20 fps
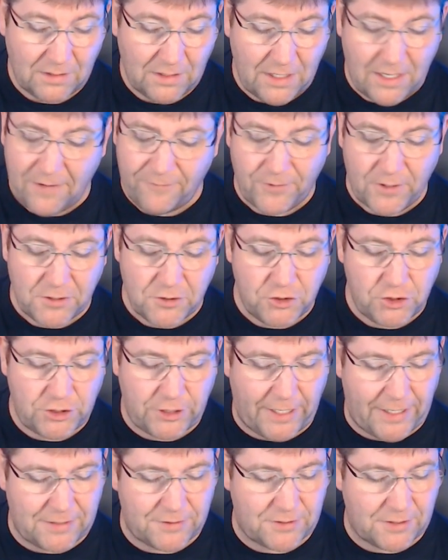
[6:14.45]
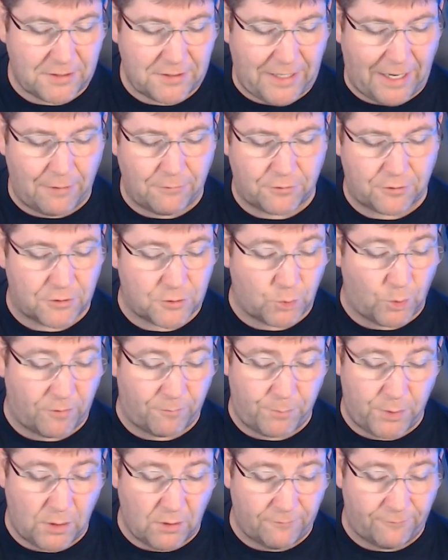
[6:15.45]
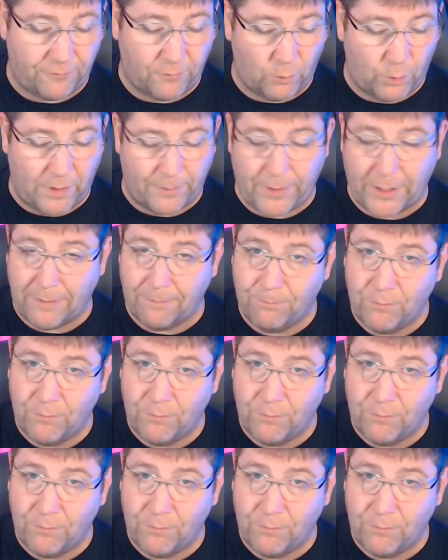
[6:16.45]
even chance encounters with beautiful women.